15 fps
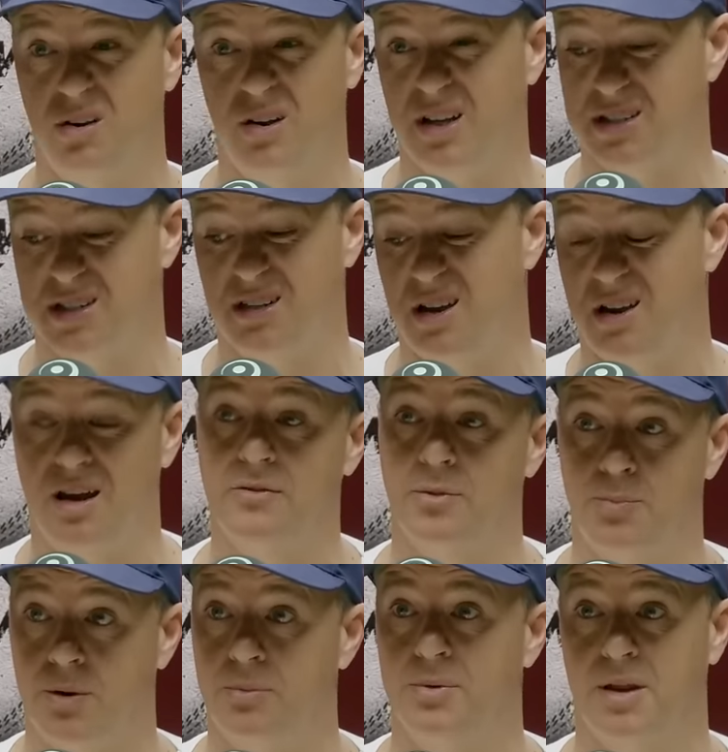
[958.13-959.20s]
I actually don't have
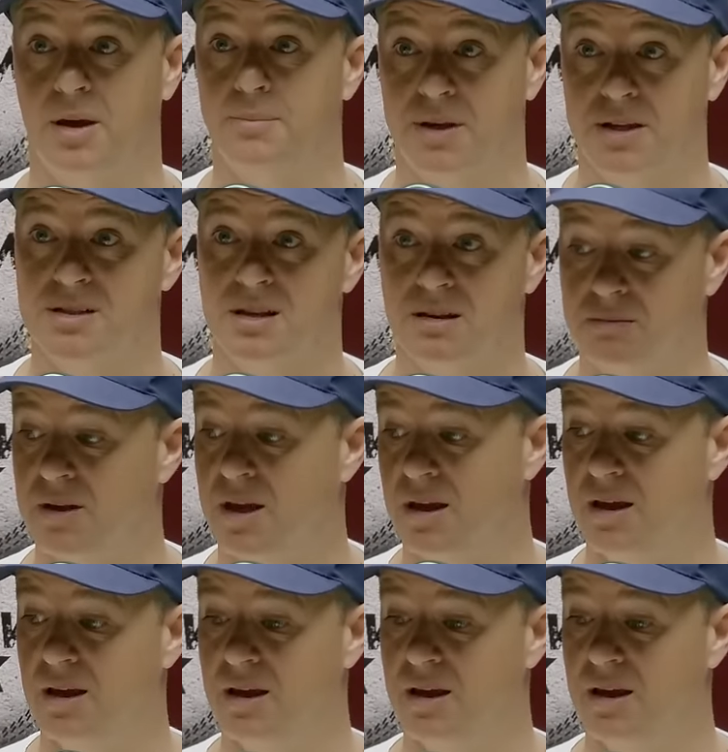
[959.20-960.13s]
a problem with that, because they're,